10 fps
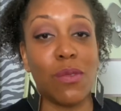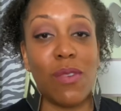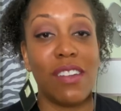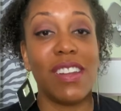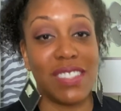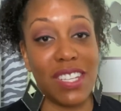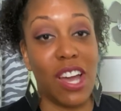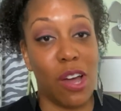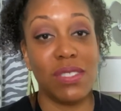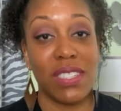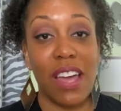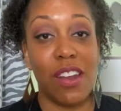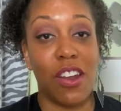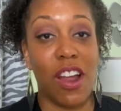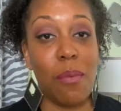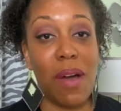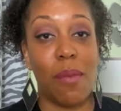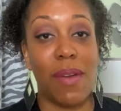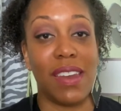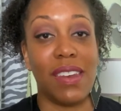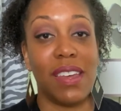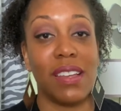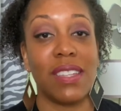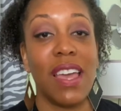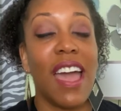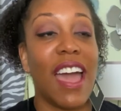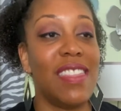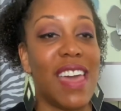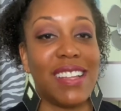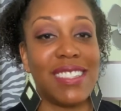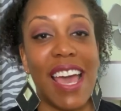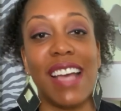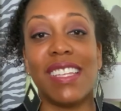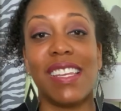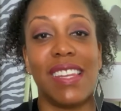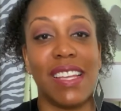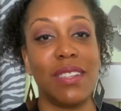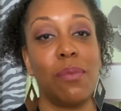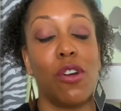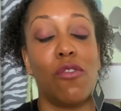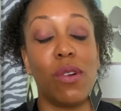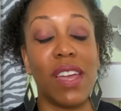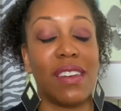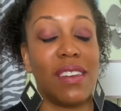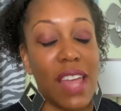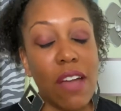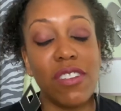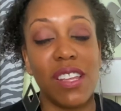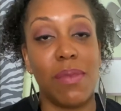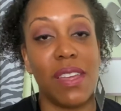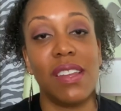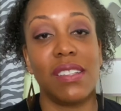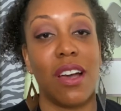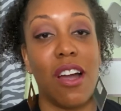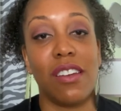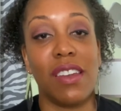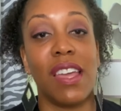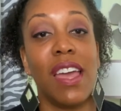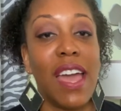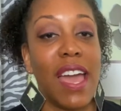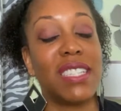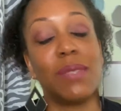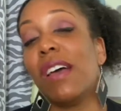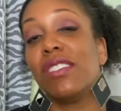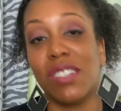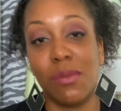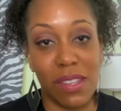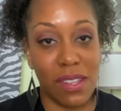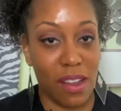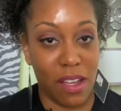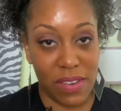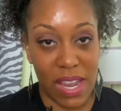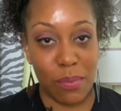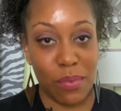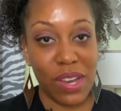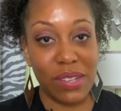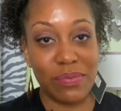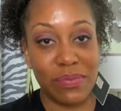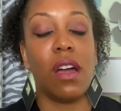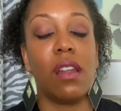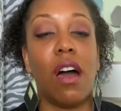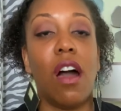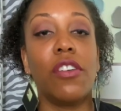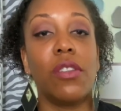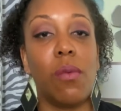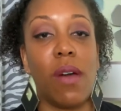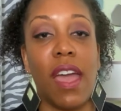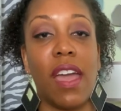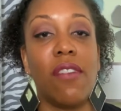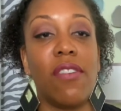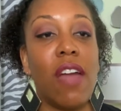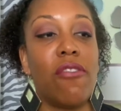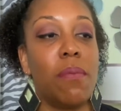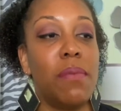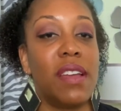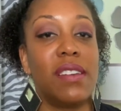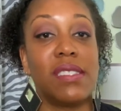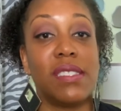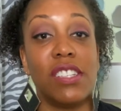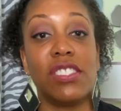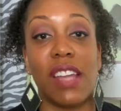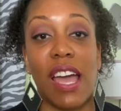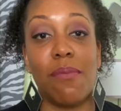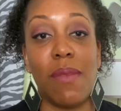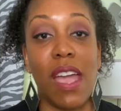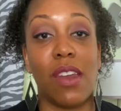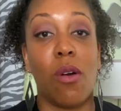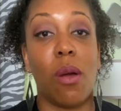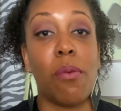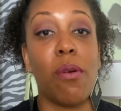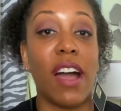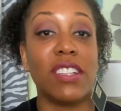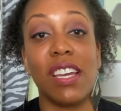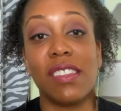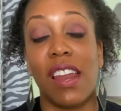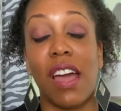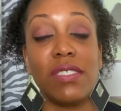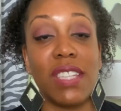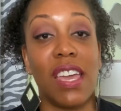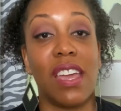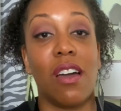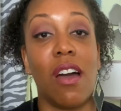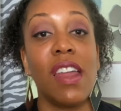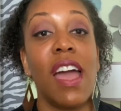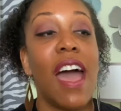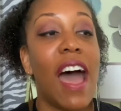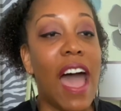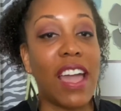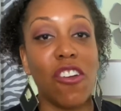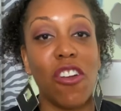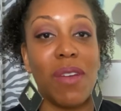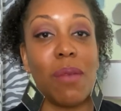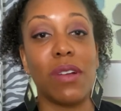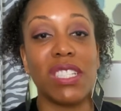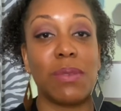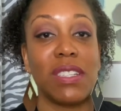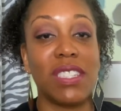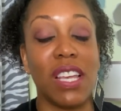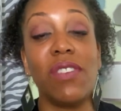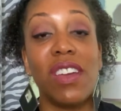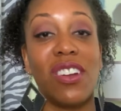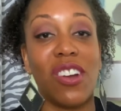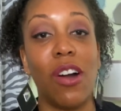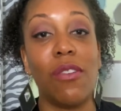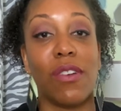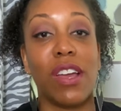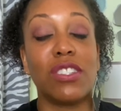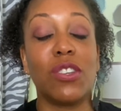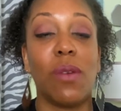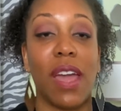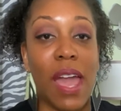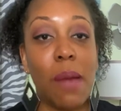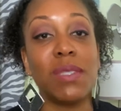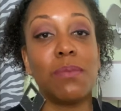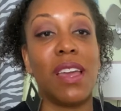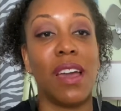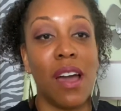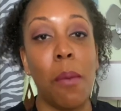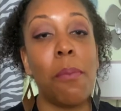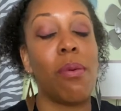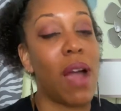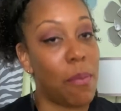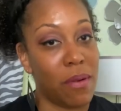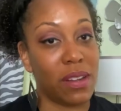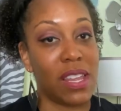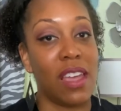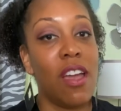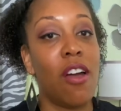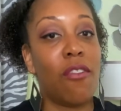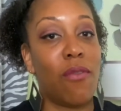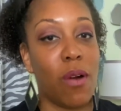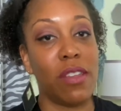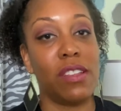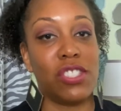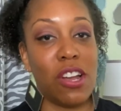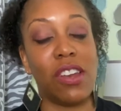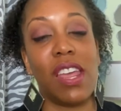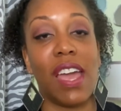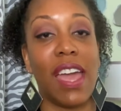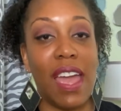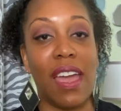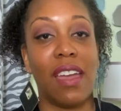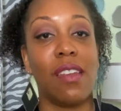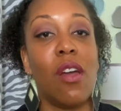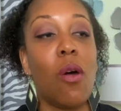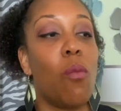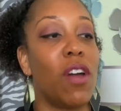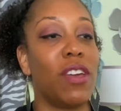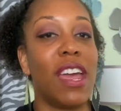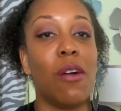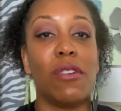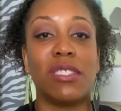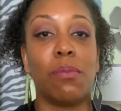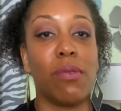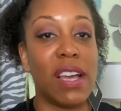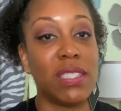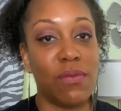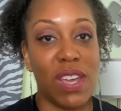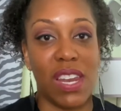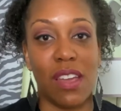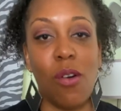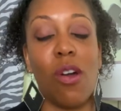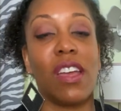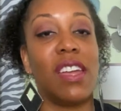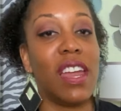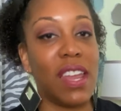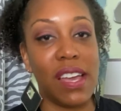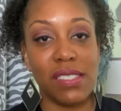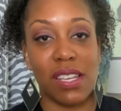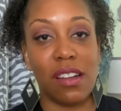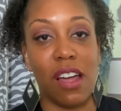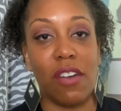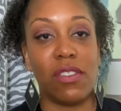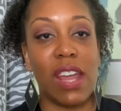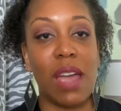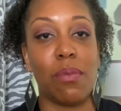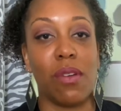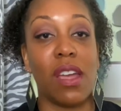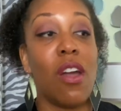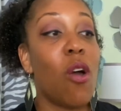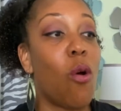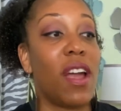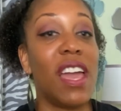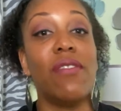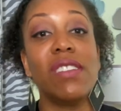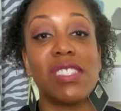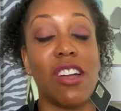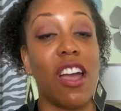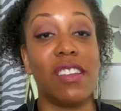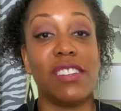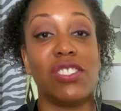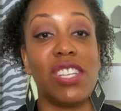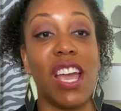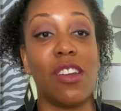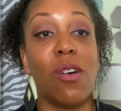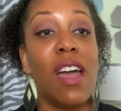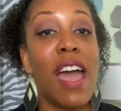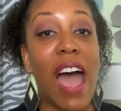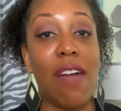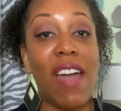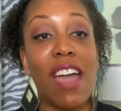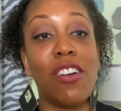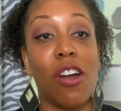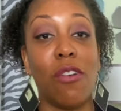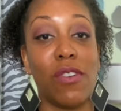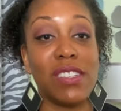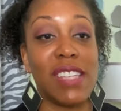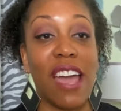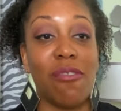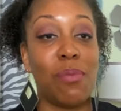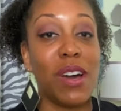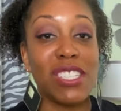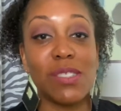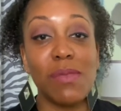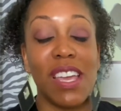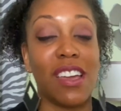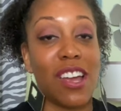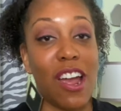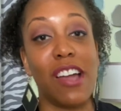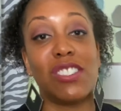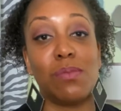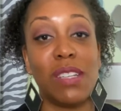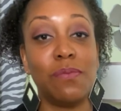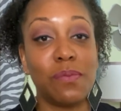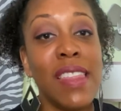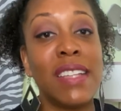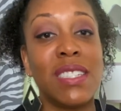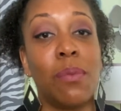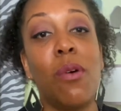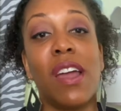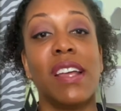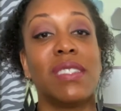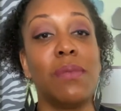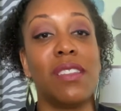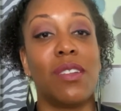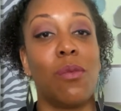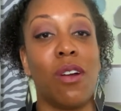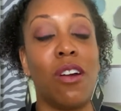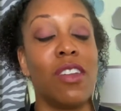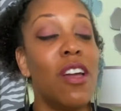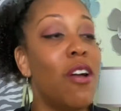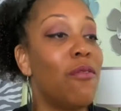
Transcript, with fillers: around us to co sign on our mom ideas, and that tacit disapproval can definitely be disheartening, especially with cloth diapering along the way of every big decision I made or project that I've taken on, I can remember specific girlfriends who amped me up properly for the journey ahead. Whether it was breastfeeding or getting into cloth diapering or even starting this channel, I've had girlfriends that have pushed me, encouraged me, and that support has meant the world.